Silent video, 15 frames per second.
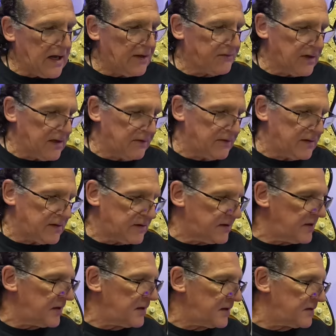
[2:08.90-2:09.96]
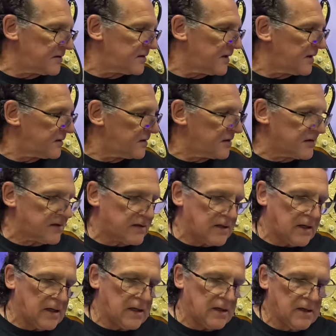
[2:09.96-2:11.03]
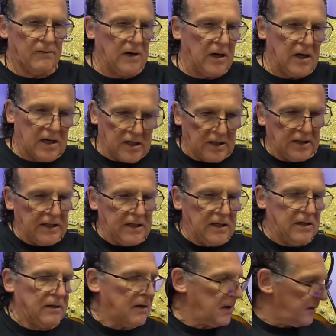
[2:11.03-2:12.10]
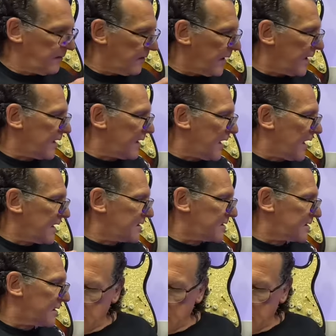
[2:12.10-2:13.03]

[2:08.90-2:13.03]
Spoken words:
have to give it to Tease. That just very clean, very nice.